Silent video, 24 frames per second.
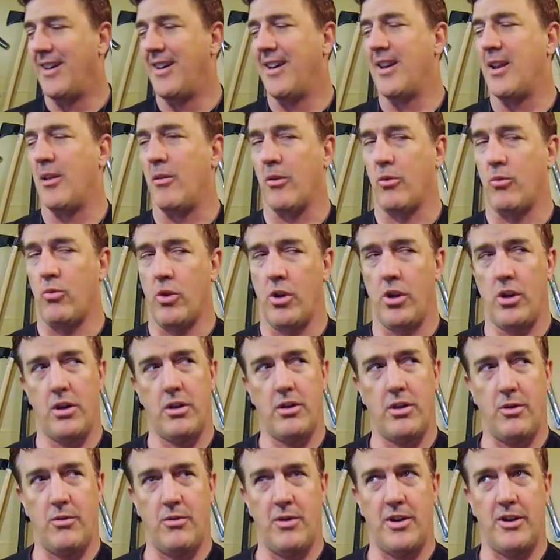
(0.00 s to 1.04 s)
And I'm like,
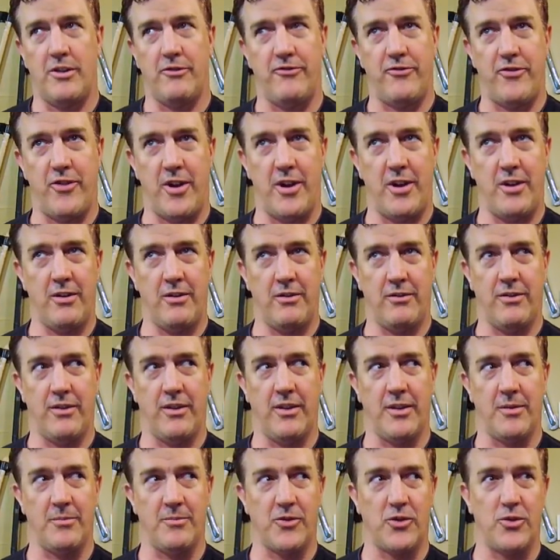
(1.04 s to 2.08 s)
well, I want to fire the
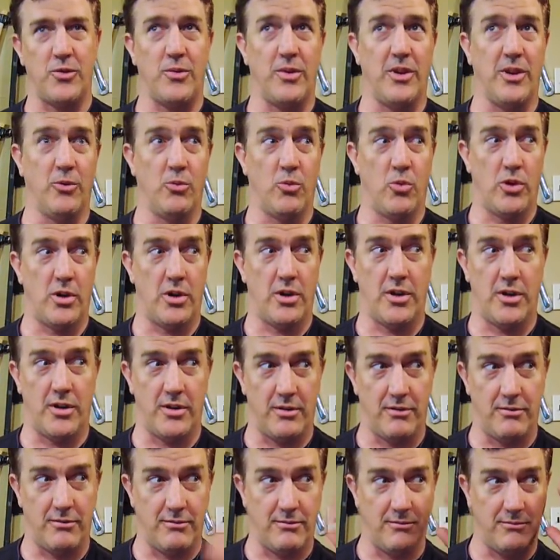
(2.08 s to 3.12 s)

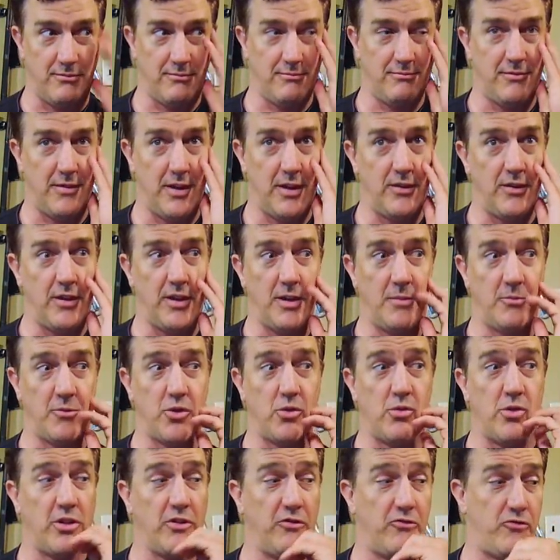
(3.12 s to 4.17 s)
M21 and the
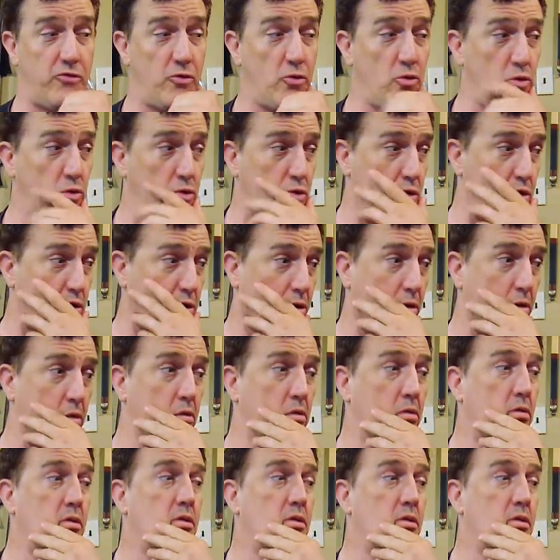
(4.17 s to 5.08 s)
M24,